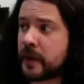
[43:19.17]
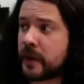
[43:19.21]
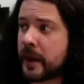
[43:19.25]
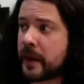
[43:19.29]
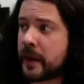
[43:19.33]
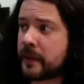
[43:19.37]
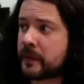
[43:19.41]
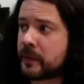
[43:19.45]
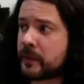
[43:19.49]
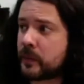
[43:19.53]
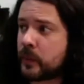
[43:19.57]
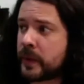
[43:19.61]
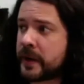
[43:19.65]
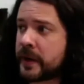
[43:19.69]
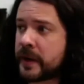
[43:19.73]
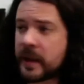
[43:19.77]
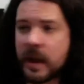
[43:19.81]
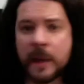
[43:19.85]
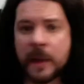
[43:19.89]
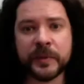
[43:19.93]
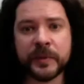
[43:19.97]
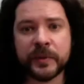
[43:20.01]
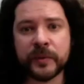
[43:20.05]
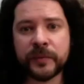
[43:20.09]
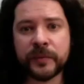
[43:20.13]
And when it
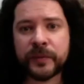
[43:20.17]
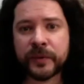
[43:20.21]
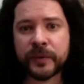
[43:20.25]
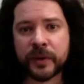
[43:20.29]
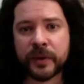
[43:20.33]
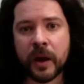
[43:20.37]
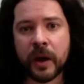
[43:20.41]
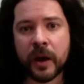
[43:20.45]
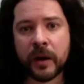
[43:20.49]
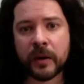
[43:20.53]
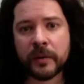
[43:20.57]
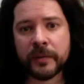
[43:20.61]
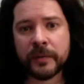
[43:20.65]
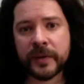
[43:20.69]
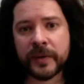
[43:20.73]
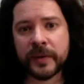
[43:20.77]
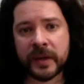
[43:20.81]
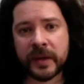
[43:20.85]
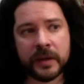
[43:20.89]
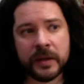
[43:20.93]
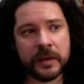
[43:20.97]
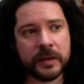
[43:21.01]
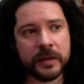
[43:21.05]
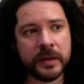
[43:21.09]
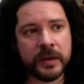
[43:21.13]
comes to
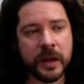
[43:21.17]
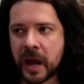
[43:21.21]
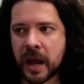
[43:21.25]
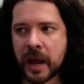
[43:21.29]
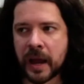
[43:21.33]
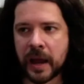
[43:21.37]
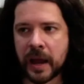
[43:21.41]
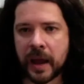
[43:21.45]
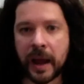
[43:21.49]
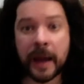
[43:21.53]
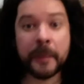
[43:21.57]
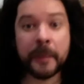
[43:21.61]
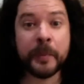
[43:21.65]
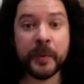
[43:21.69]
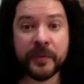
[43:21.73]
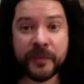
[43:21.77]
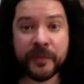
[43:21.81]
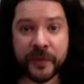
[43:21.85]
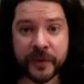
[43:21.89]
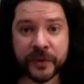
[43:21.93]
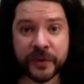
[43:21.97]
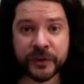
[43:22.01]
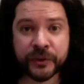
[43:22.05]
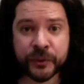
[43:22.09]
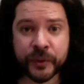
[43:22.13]
photography, I
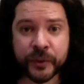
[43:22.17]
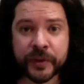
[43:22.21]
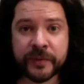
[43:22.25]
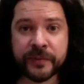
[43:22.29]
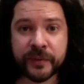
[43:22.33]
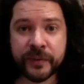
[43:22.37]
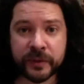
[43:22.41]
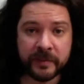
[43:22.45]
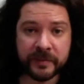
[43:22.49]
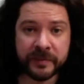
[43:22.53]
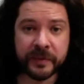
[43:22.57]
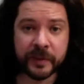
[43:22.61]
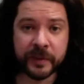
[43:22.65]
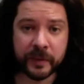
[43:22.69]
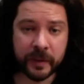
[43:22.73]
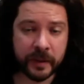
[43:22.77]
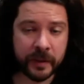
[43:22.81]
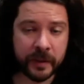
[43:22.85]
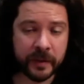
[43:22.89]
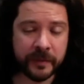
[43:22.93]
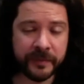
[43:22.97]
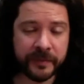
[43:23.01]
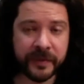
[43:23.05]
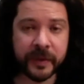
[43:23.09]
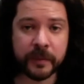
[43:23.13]
prefer shooting for
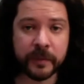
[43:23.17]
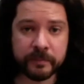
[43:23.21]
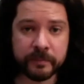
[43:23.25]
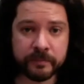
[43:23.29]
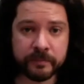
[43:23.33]
uh, film.